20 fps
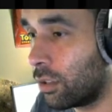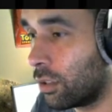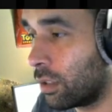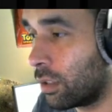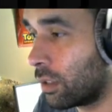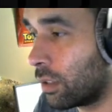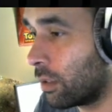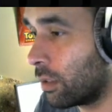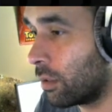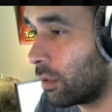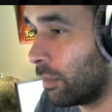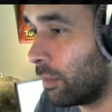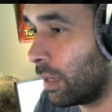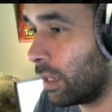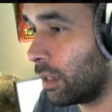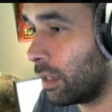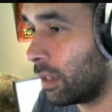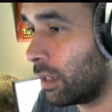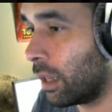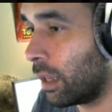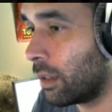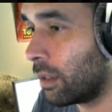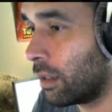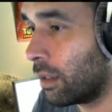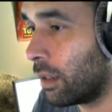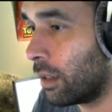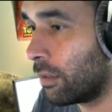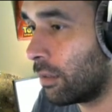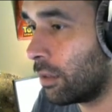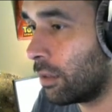is just a little mini daily
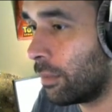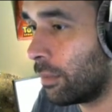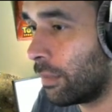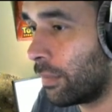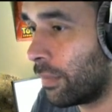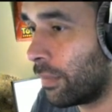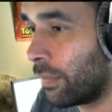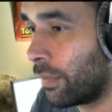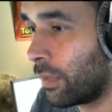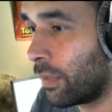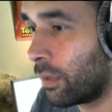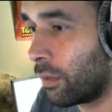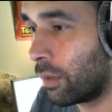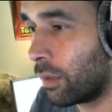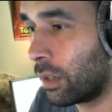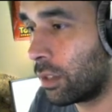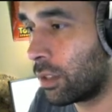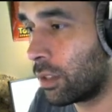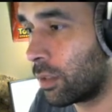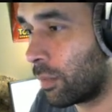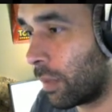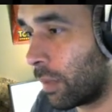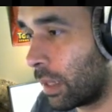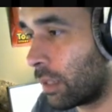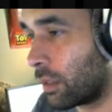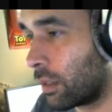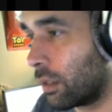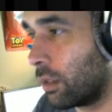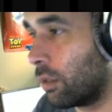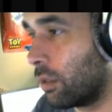level. We could just
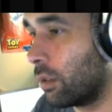basically, you can